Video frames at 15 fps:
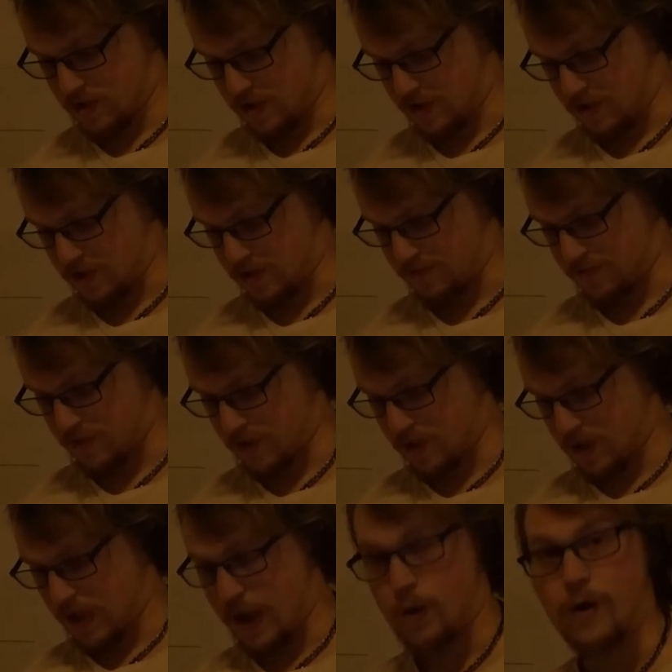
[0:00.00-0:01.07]

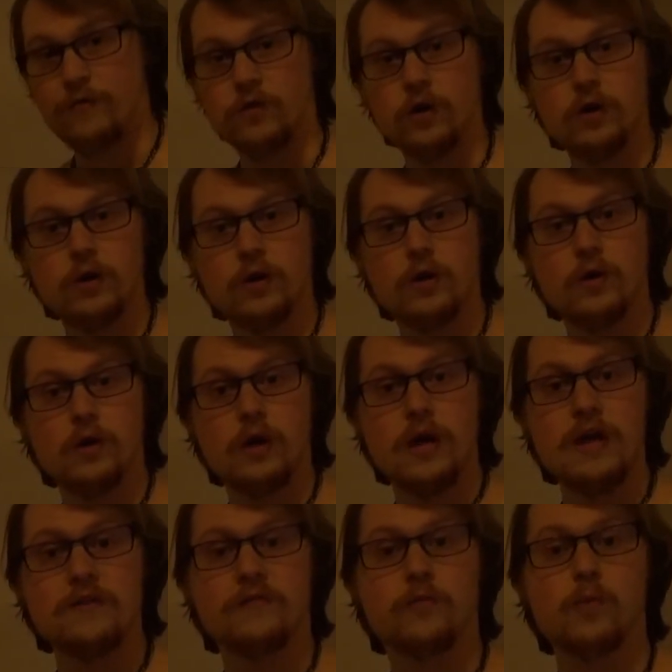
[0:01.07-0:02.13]
However,
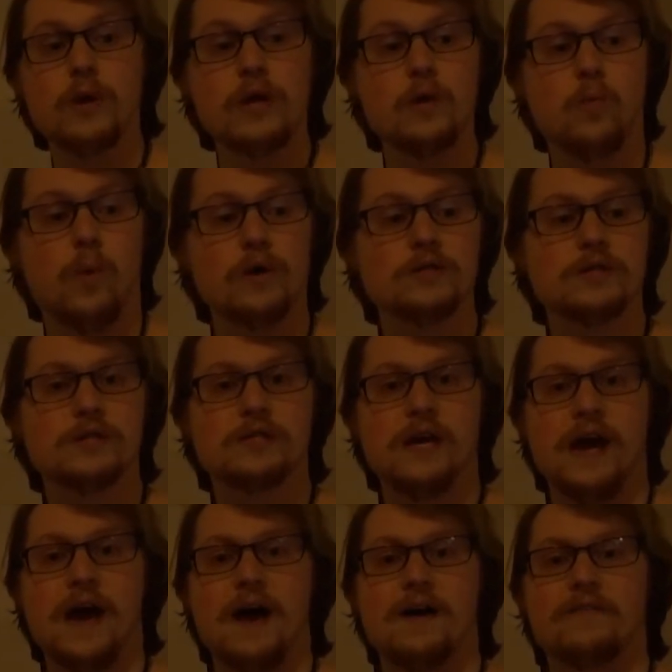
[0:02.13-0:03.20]
if we wanted to
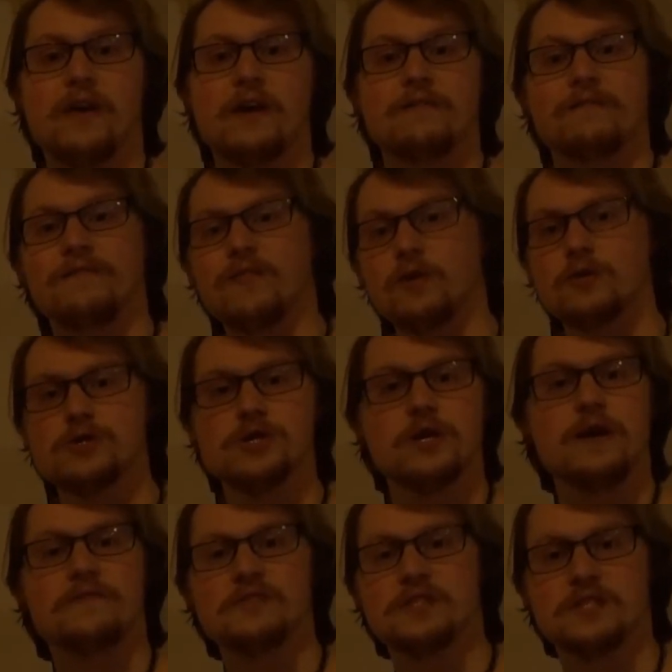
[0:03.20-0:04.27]
have a version
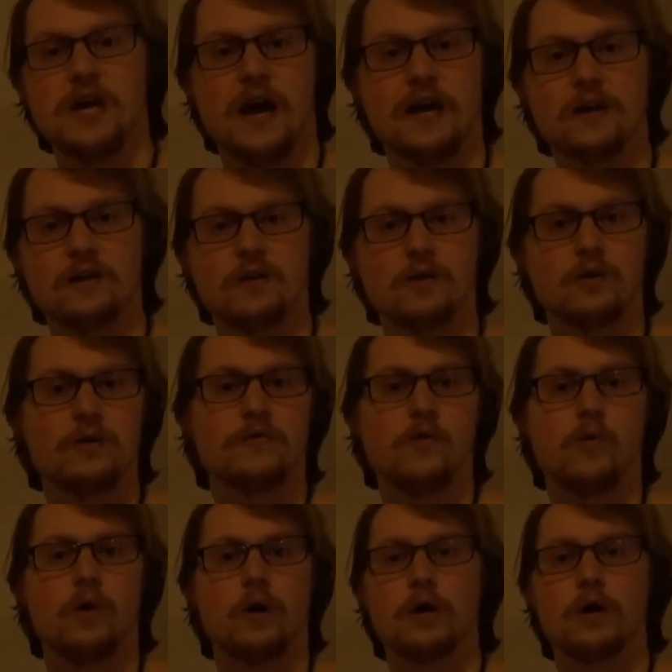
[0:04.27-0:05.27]
of a sine curve or a